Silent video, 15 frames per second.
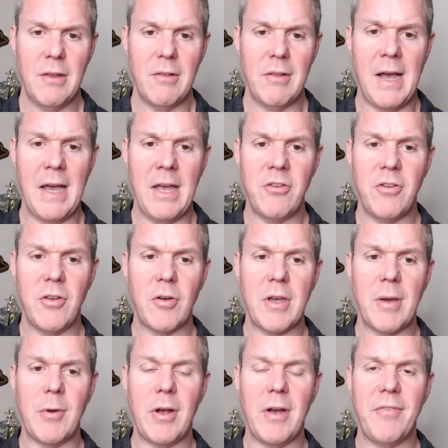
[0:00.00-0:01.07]
Lions, though,
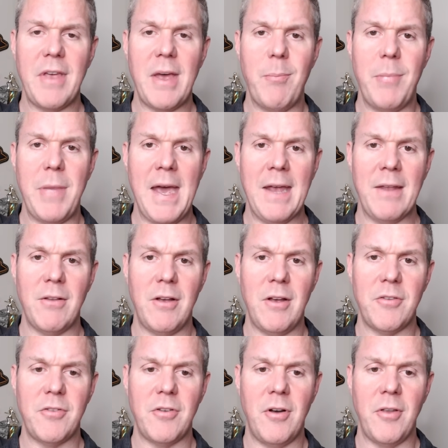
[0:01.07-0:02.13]
coming off that bad
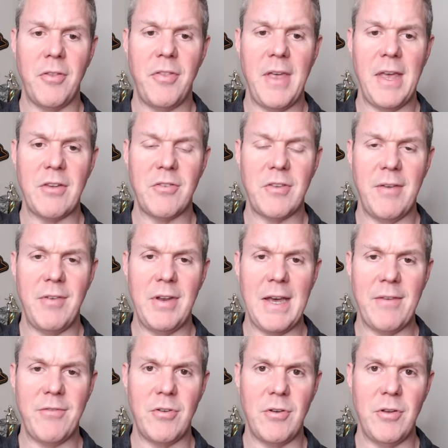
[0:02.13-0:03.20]
loss on Thanksgiving
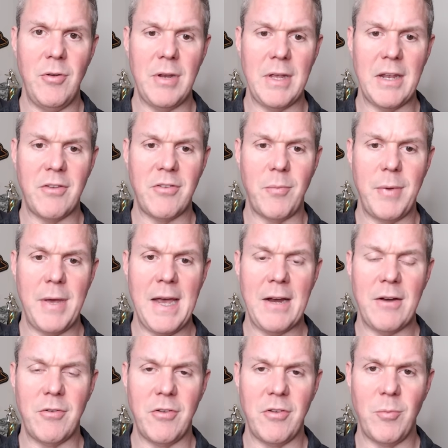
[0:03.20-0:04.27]
afternoon against the
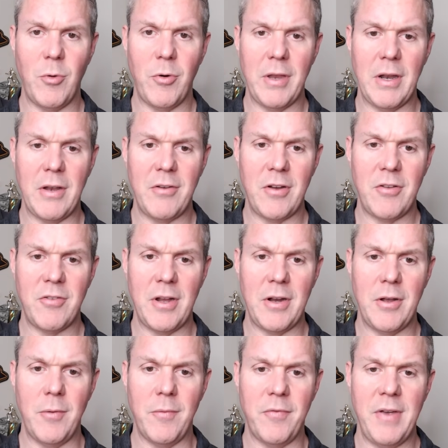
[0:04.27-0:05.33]
Packers, is more than a
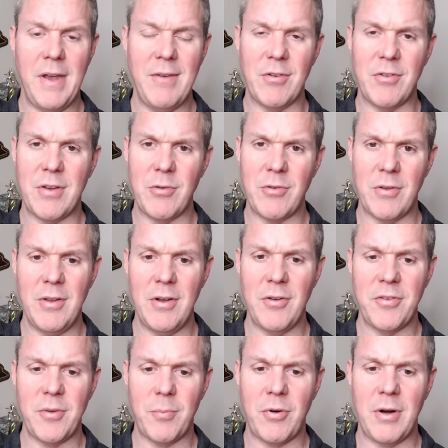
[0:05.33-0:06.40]
touchdown home favorite. So I was a
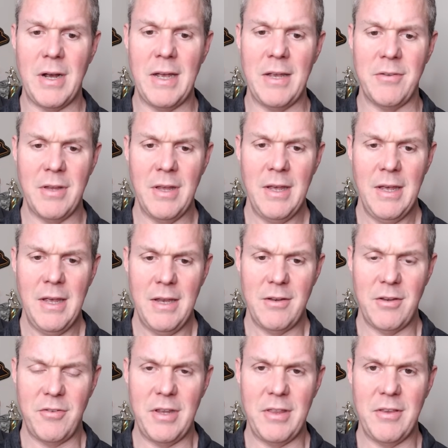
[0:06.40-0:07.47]
little surprised
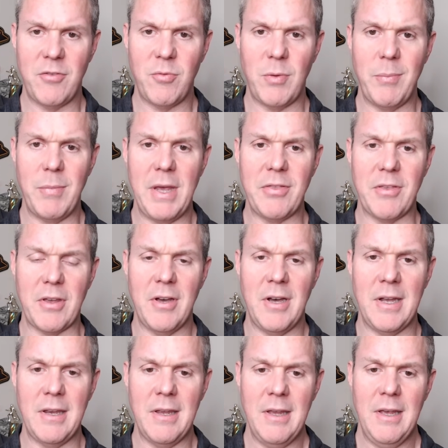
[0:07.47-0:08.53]
to see this one make the
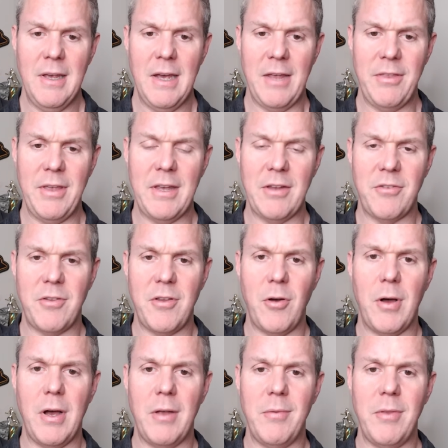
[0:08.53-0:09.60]
cut. I think it's,
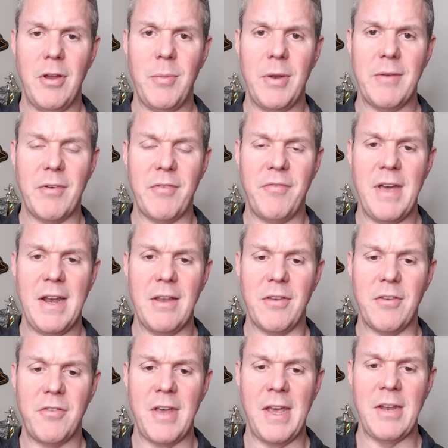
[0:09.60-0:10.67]
though, a little bit of a fate of
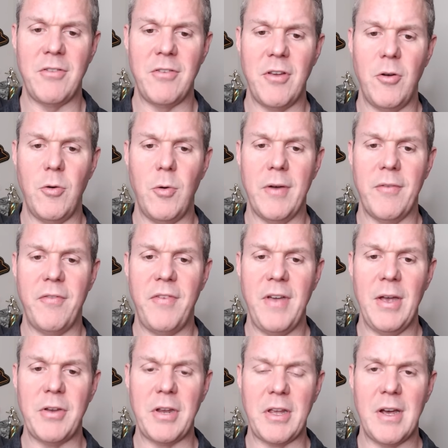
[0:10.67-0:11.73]
the Saints, though, who have
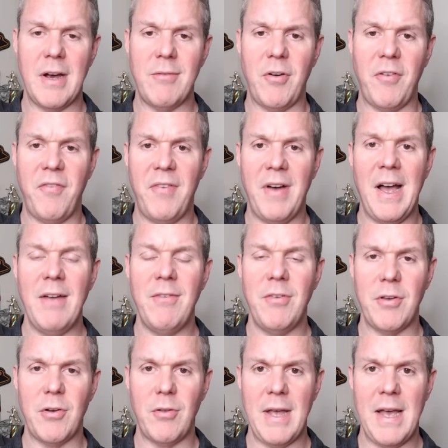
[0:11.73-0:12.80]
failed to cover five
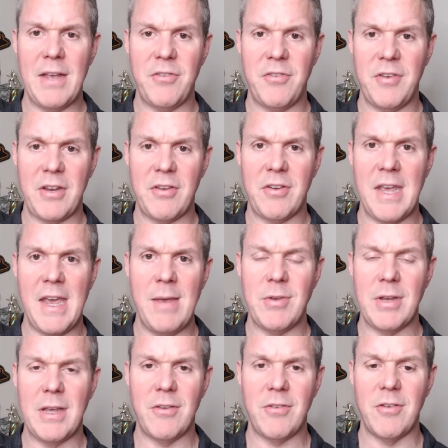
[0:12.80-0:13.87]
of their last six
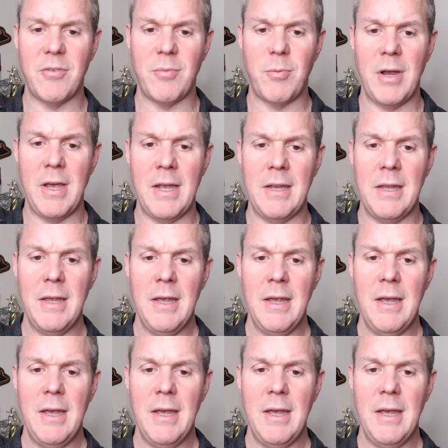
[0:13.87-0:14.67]
games against the spread,